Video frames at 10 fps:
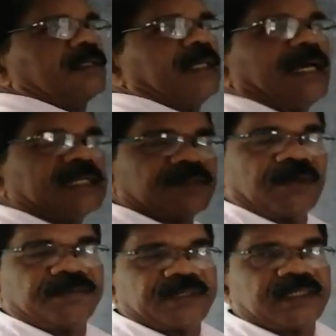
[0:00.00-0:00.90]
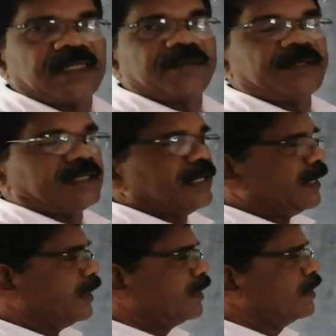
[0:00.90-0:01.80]
the atom of an element
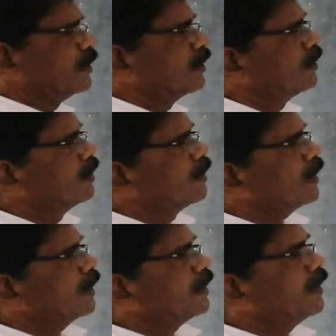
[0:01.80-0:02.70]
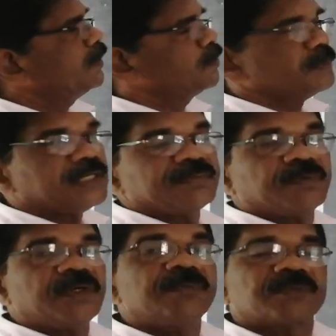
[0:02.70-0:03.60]
contains
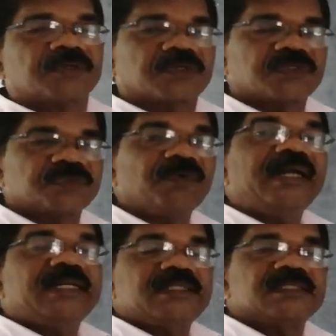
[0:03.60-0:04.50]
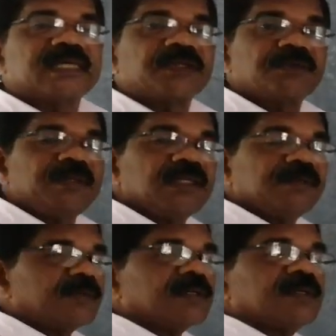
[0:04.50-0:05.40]
21 protons. What is this atomic
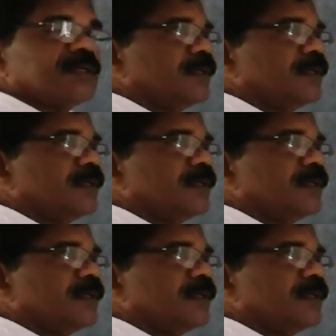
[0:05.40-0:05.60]
number?